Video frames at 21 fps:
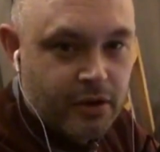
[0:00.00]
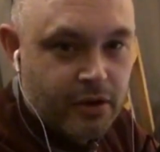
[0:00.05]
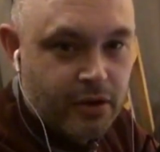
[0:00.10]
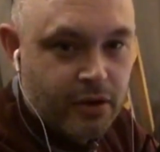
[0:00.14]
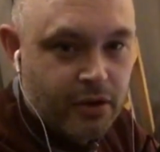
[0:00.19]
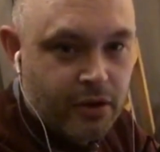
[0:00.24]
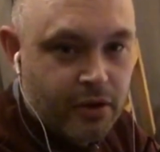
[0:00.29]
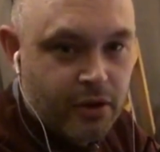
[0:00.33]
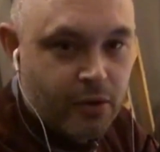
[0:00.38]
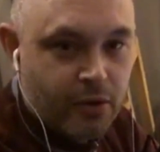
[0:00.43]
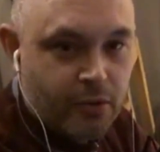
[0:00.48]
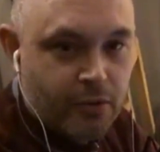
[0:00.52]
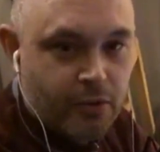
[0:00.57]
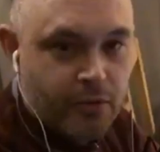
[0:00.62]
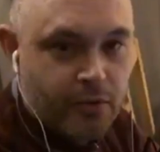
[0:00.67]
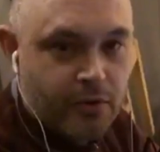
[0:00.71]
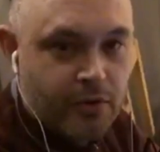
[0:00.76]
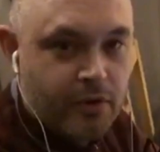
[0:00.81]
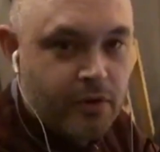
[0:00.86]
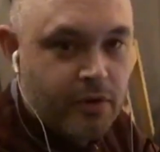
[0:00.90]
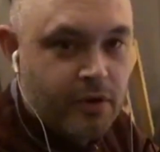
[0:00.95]
No.
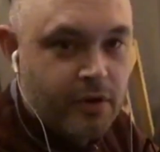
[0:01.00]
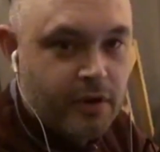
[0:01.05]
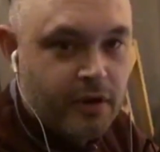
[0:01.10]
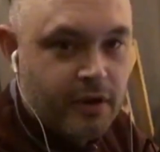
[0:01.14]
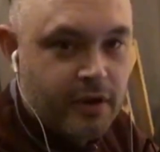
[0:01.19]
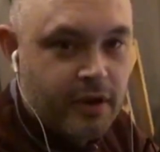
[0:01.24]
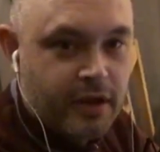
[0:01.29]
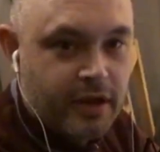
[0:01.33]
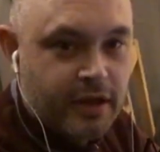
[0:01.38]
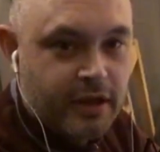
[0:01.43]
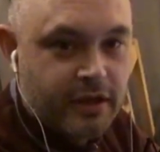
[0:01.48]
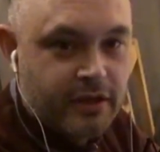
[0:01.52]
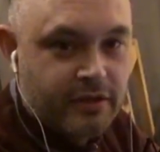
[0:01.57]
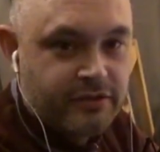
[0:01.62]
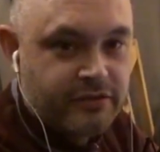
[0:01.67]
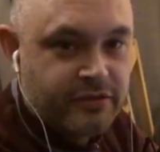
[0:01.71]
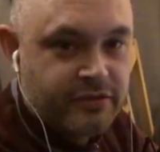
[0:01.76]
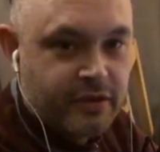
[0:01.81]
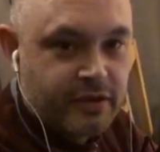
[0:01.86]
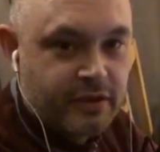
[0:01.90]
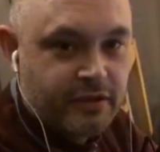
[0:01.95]
Is
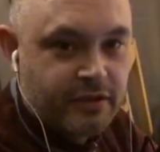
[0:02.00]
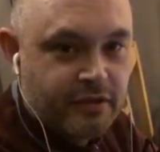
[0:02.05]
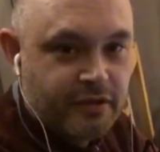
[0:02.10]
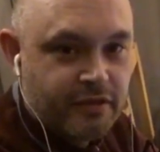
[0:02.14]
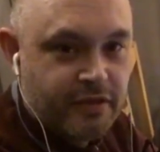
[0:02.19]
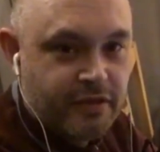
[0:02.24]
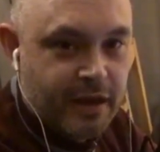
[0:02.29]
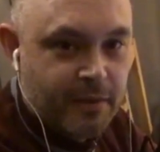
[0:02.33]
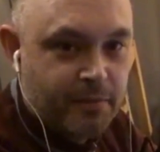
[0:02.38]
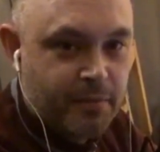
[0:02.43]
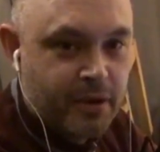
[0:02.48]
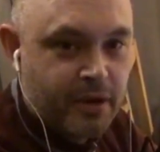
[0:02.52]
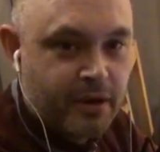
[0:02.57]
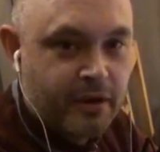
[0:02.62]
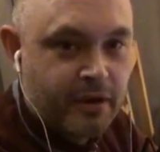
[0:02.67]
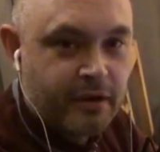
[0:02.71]
it that button?